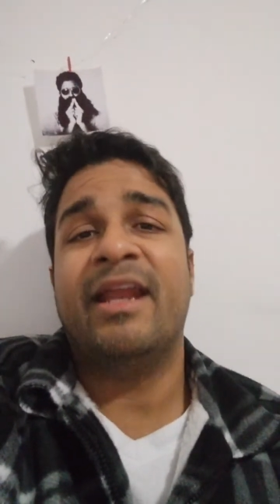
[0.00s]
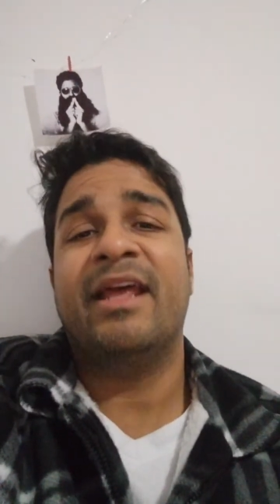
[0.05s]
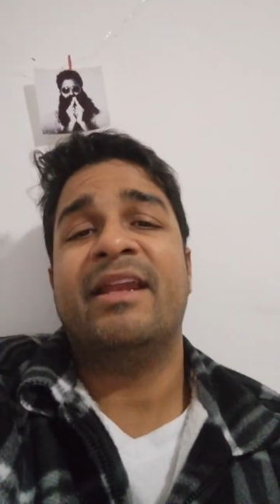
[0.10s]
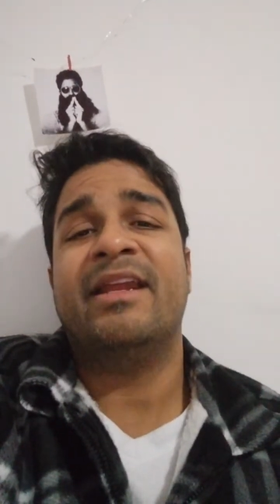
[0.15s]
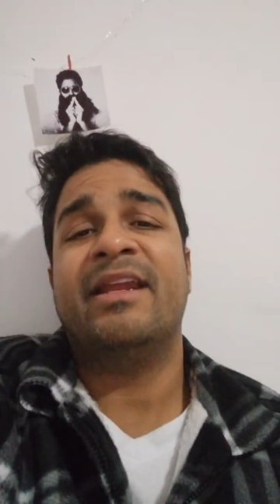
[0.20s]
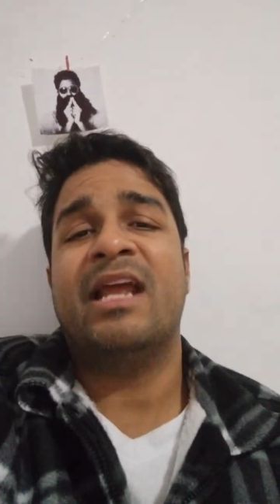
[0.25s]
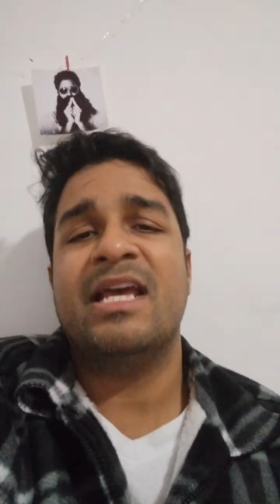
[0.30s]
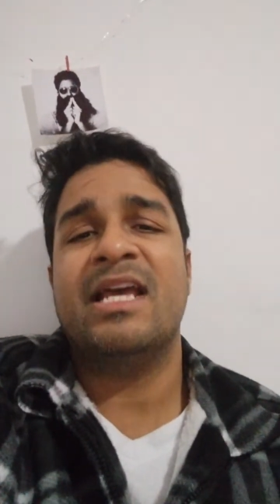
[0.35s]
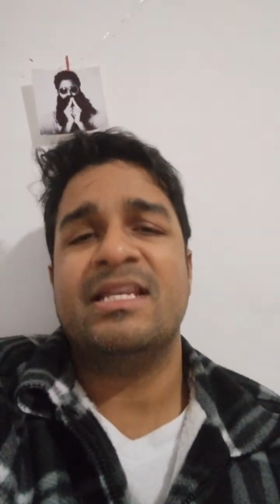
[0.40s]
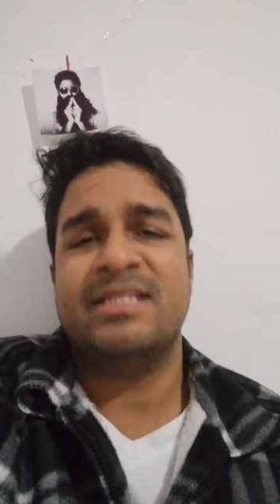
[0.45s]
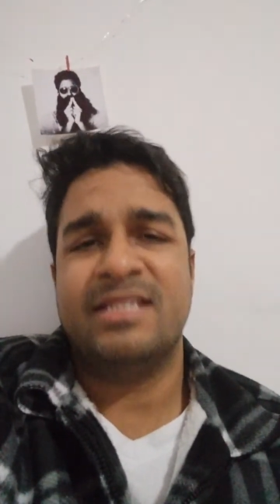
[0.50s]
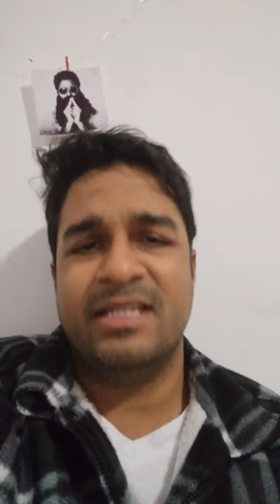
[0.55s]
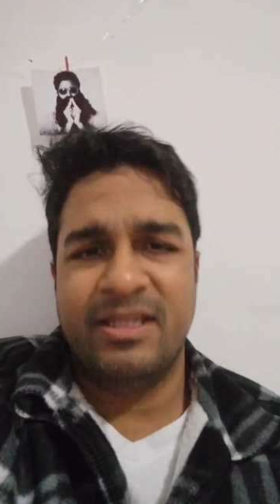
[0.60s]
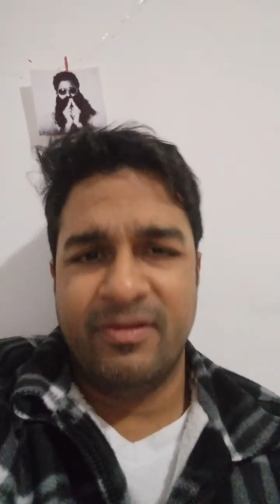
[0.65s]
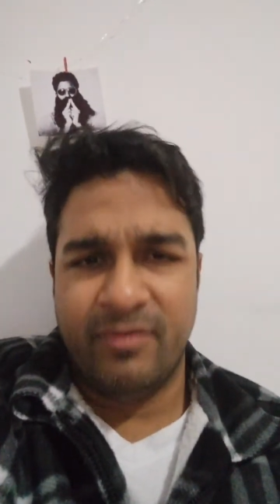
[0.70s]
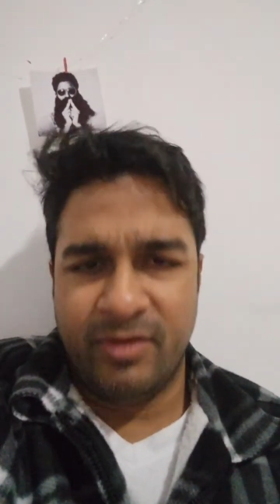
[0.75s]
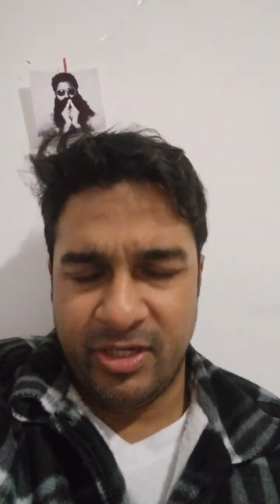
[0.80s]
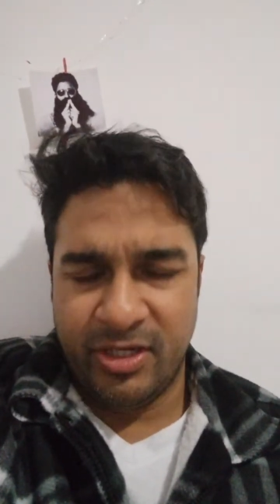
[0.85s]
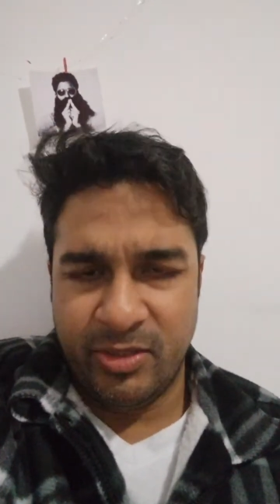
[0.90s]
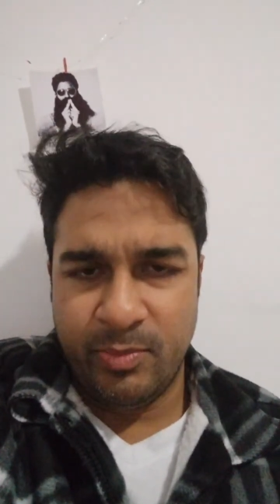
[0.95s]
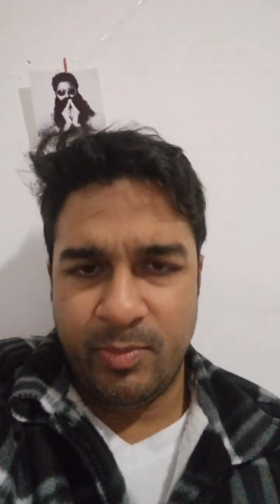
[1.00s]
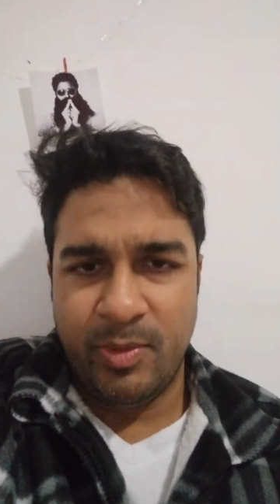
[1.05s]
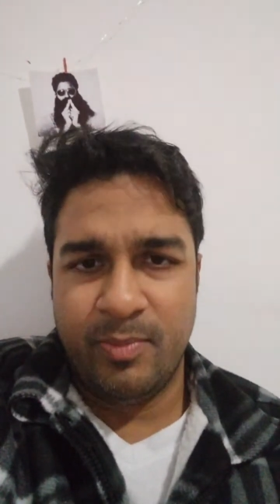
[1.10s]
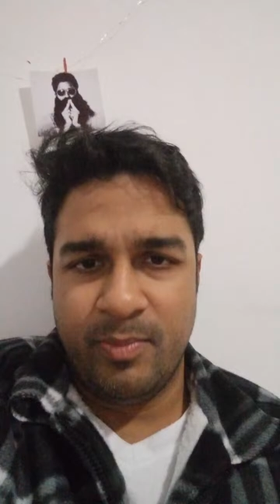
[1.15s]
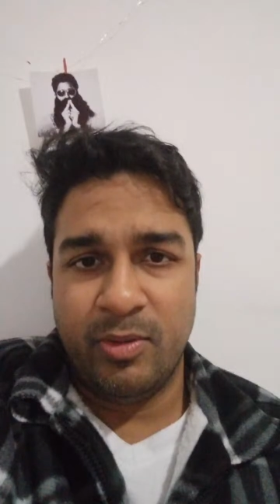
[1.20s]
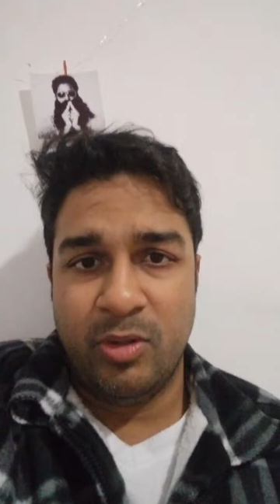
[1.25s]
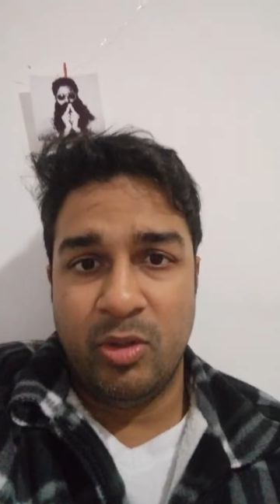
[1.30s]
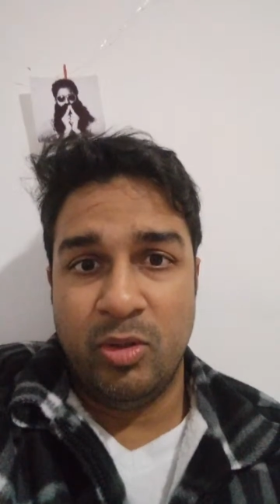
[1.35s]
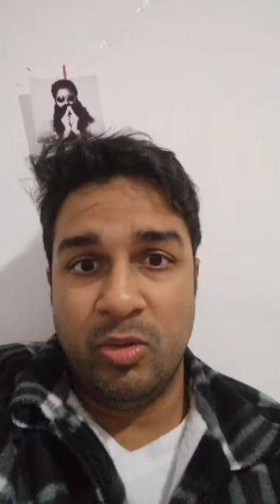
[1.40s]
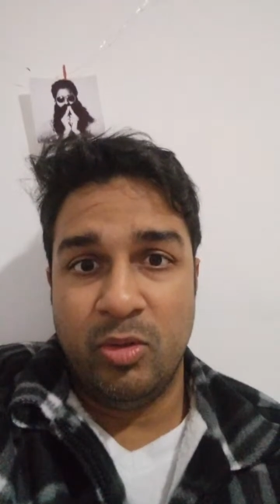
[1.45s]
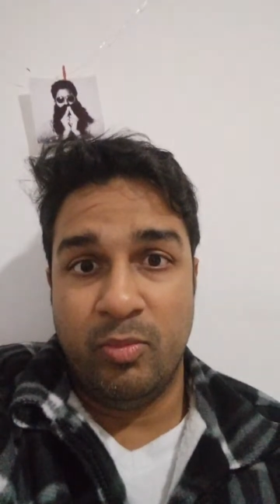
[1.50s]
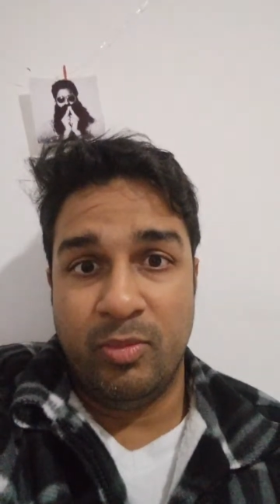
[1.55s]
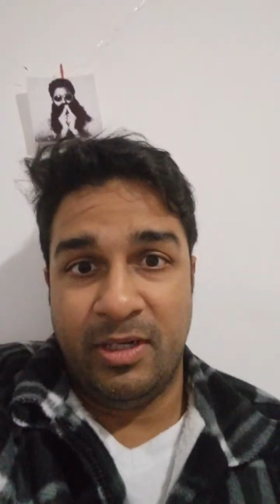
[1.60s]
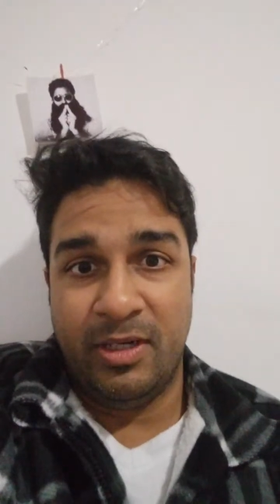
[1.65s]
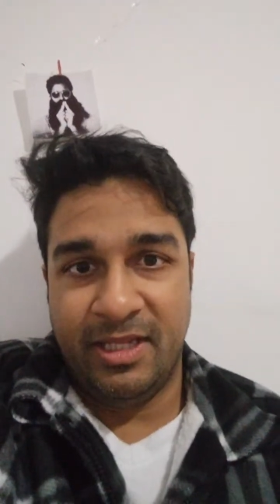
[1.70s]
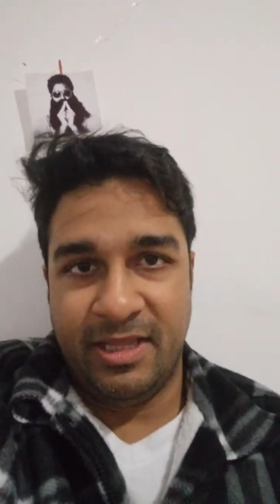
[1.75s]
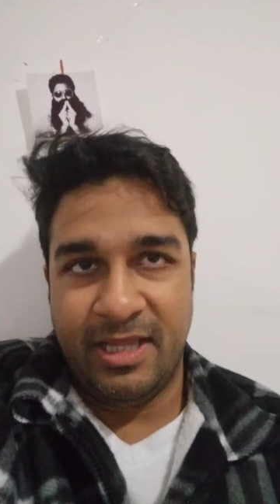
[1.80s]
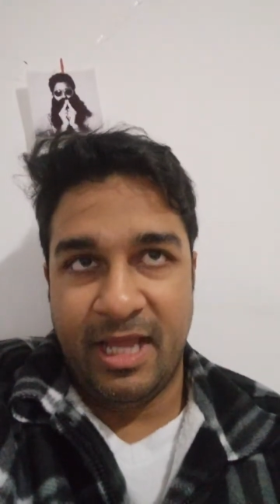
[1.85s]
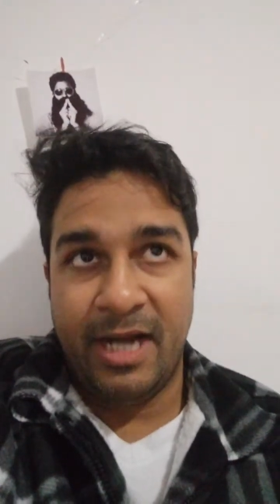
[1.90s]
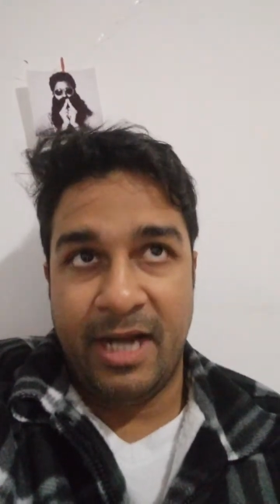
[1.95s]
realized that there were other people
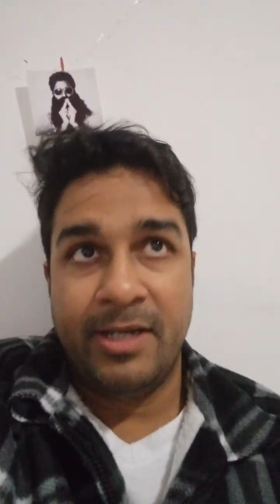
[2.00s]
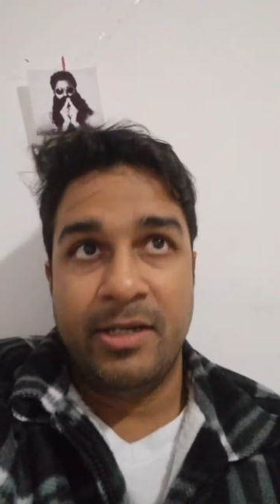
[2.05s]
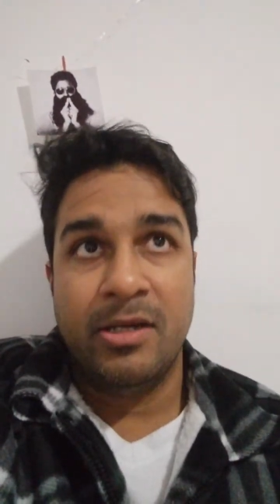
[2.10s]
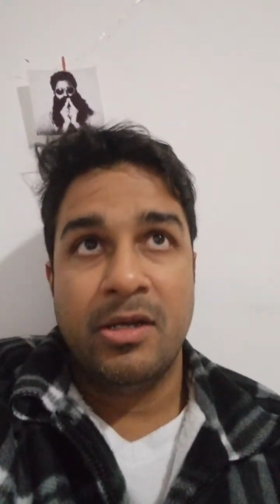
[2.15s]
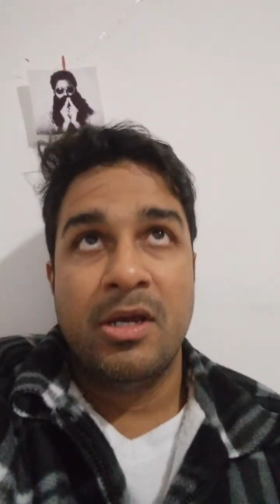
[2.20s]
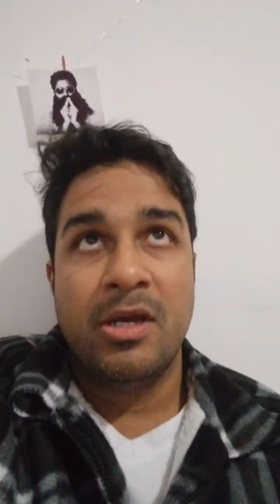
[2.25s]
like that,